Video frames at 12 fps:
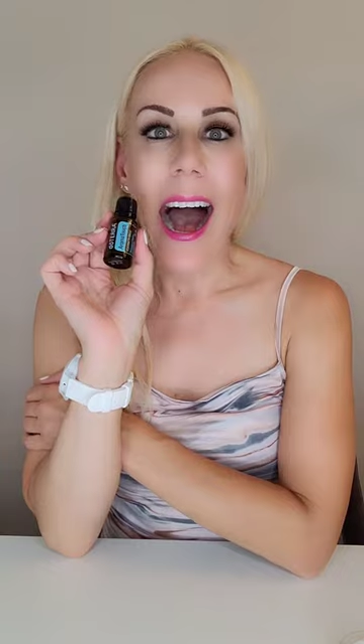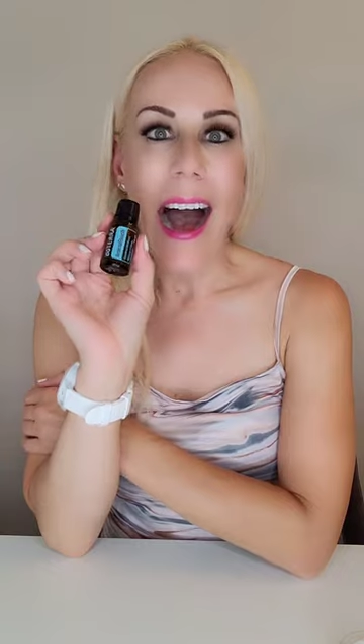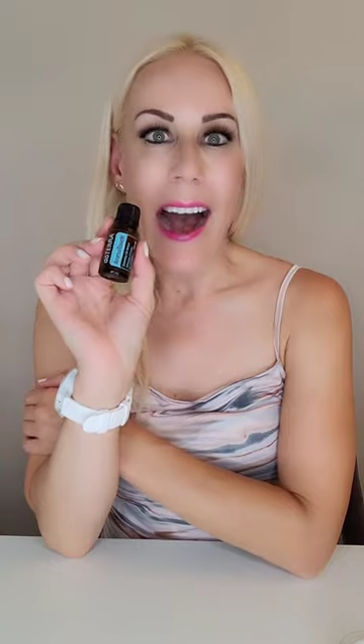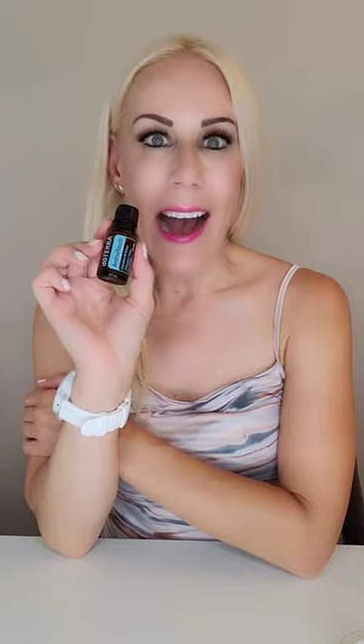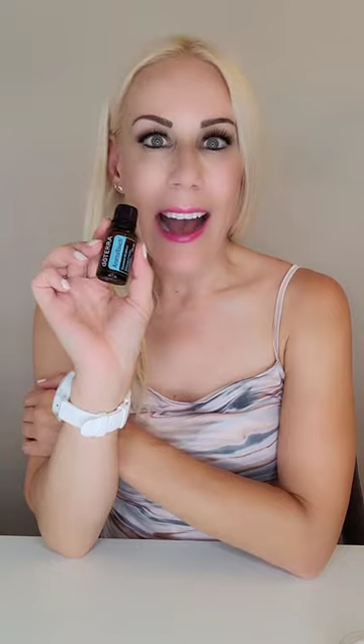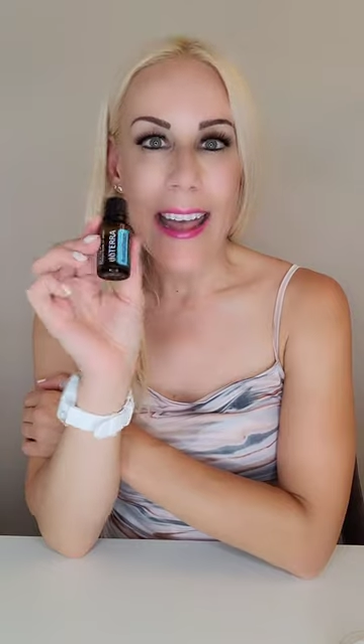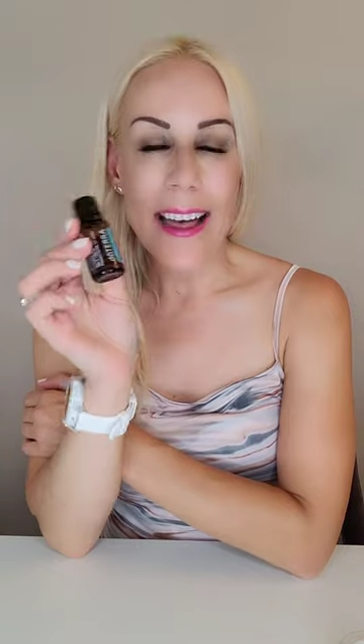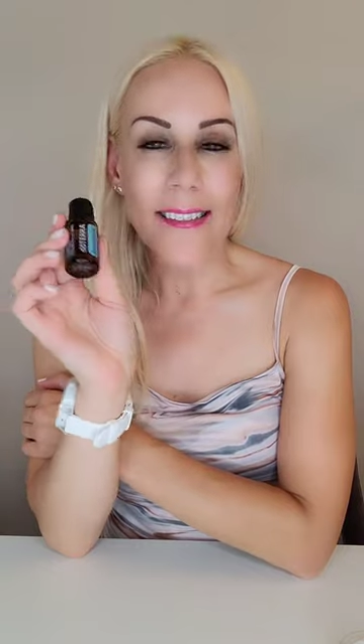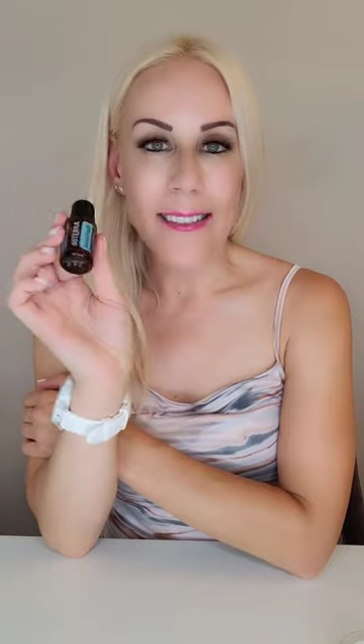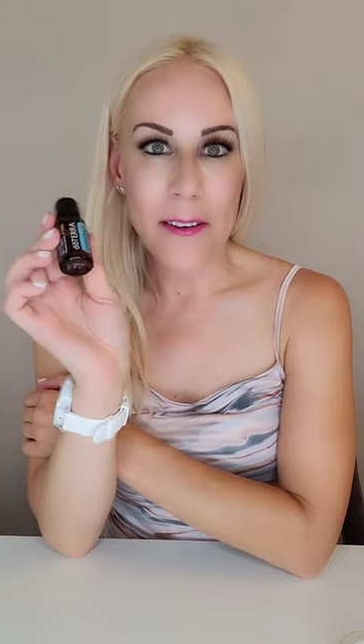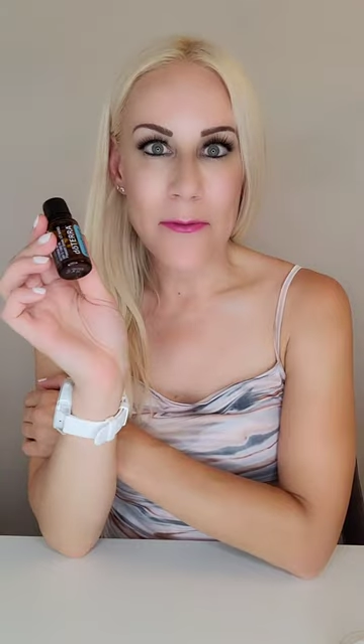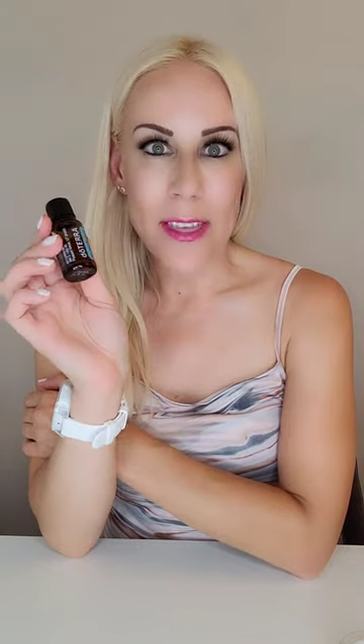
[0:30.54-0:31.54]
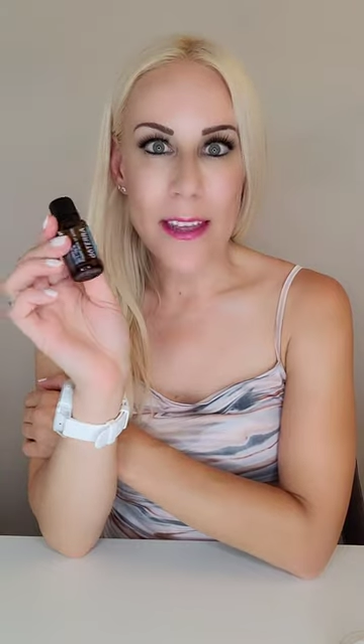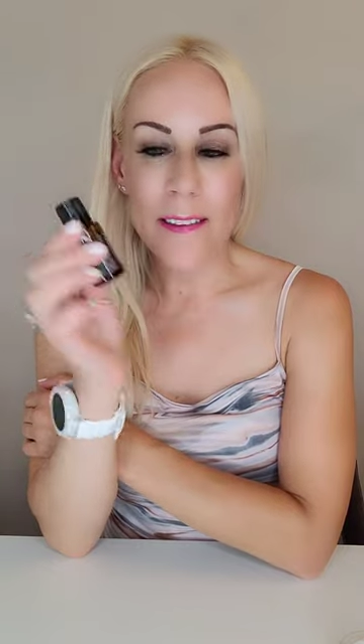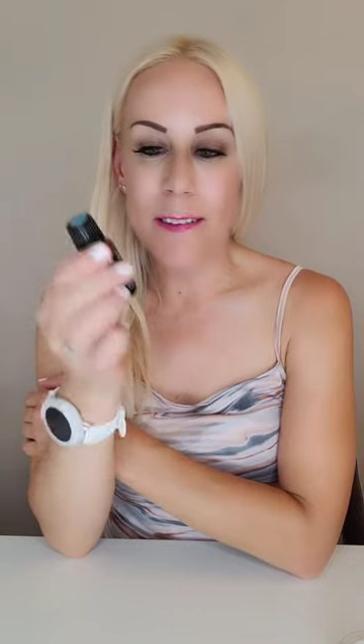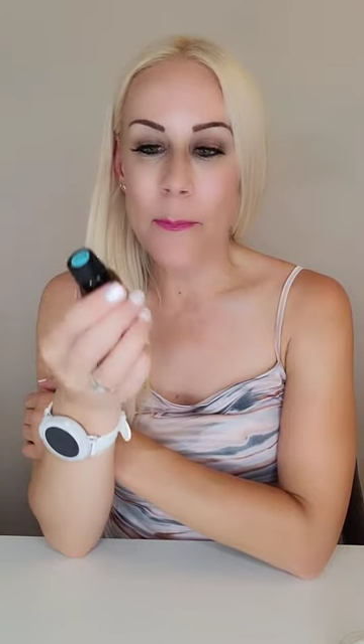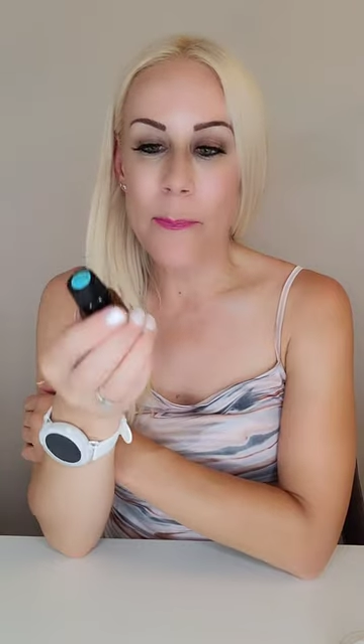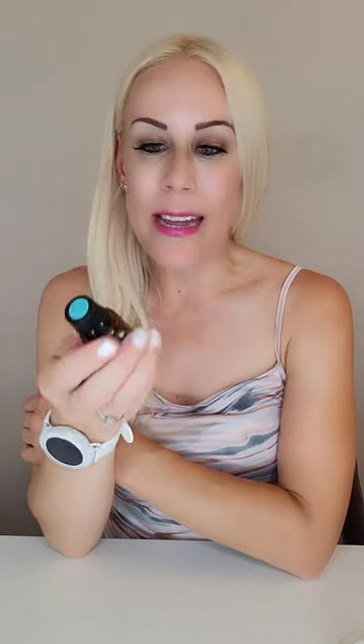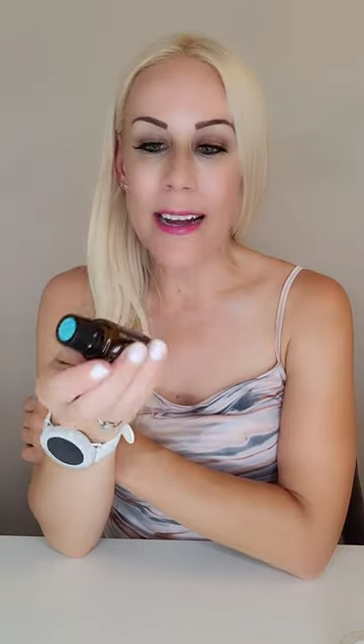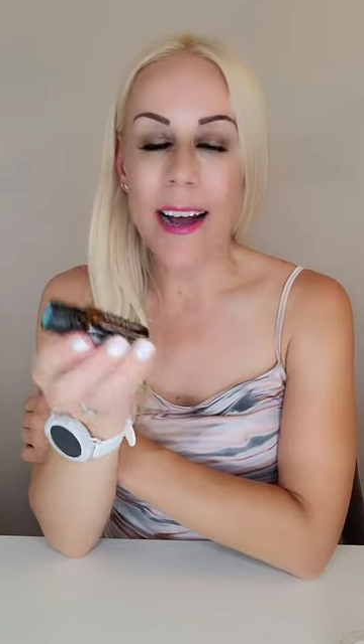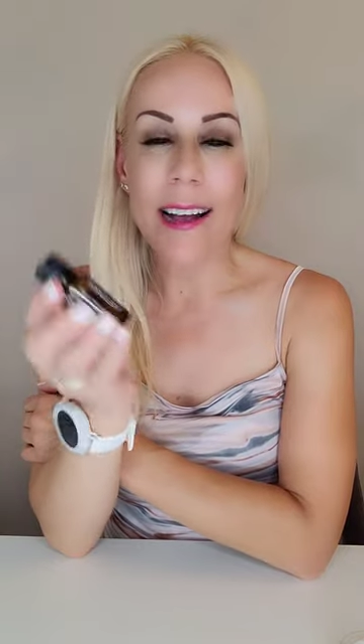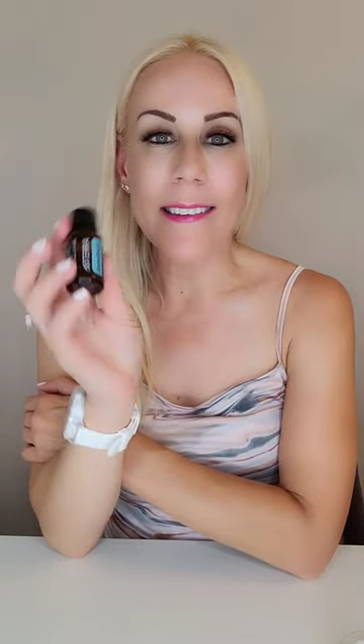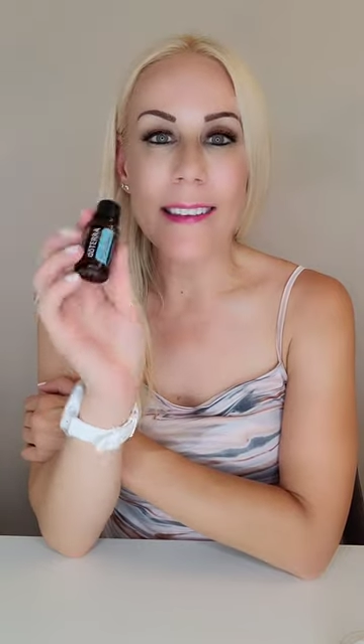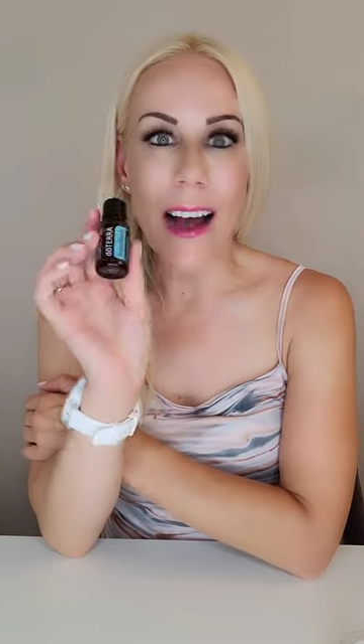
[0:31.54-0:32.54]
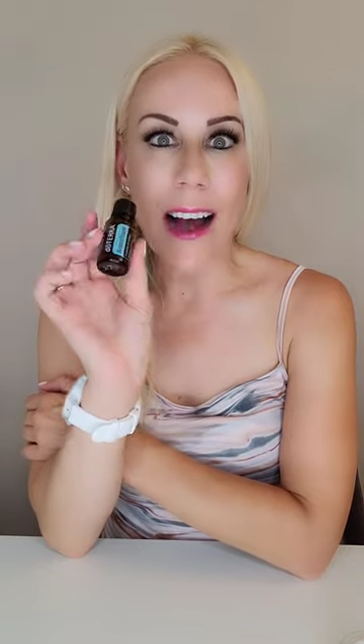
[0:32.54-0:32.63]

I love this because